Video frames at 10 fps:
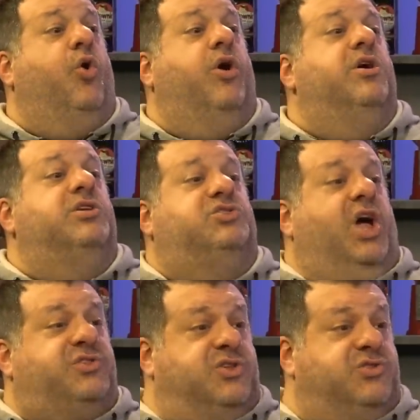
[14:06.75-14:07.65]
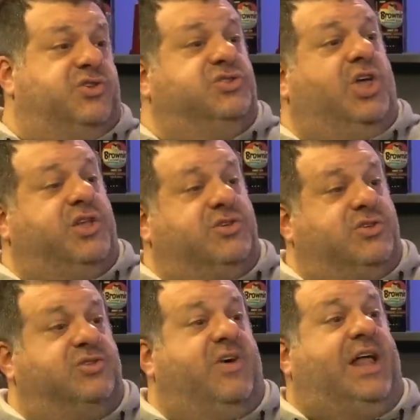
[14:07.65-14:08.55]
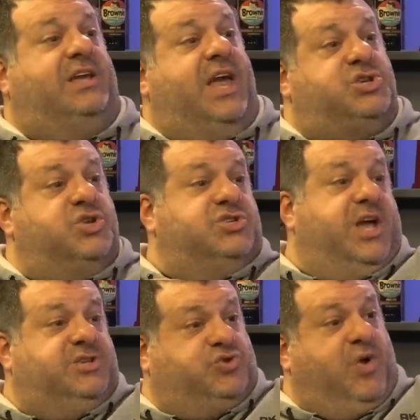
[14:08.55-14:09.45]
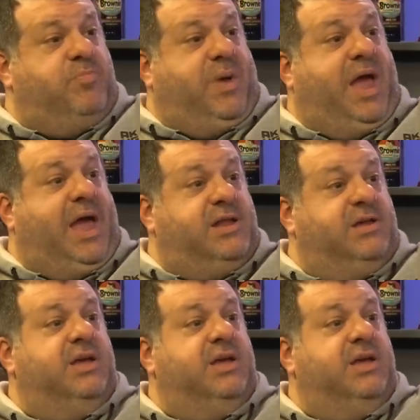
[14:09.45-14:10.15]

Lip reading: or dozens and dozens of allegations as Trump had,